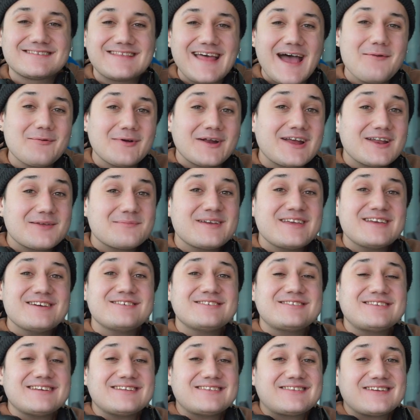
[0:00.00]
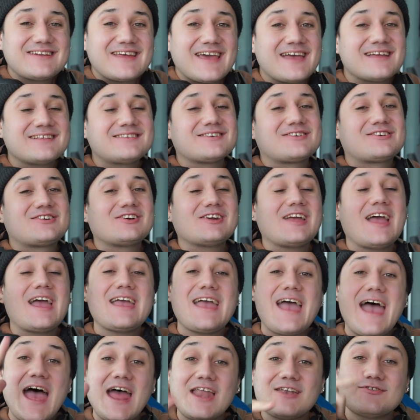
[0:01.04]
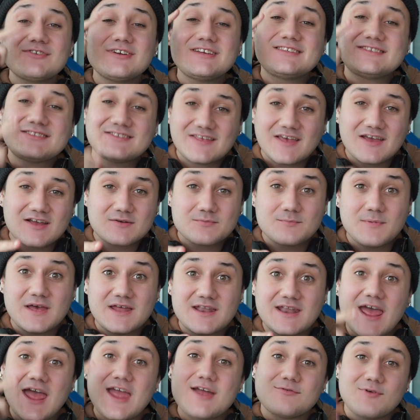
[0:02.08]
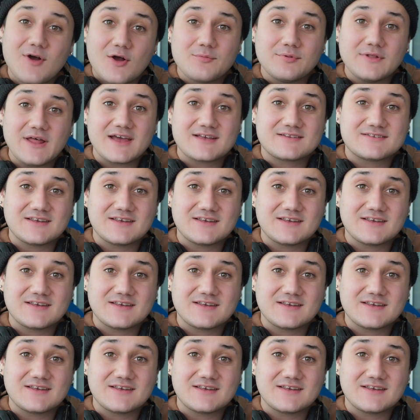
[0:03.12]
that we're going to be using today to create Henry Stickmin a Roblox